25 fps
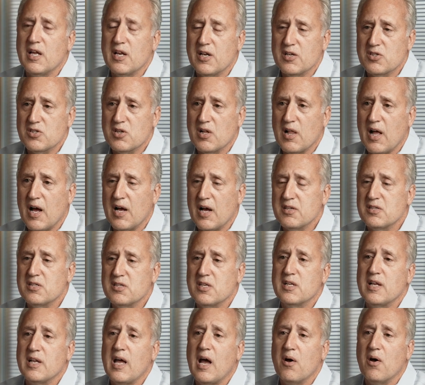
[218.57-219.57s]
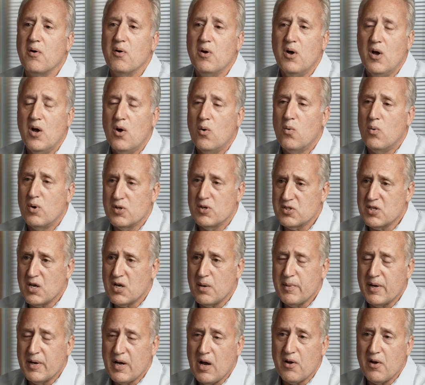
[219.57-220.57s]
in its class, and now what's
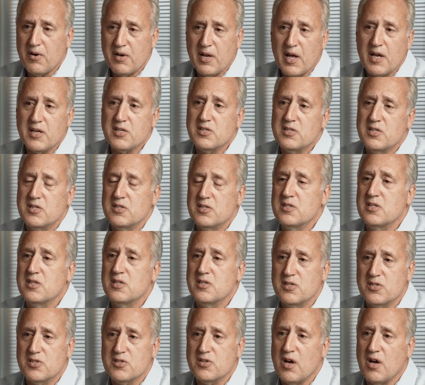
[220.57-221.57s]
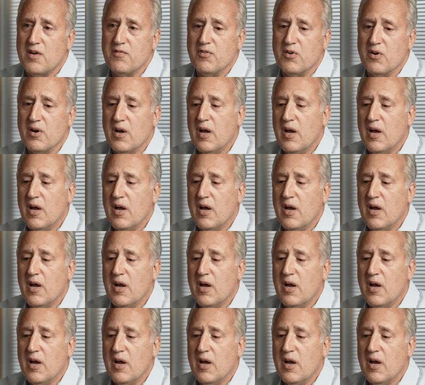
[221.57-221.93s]
coming out next is the Discover,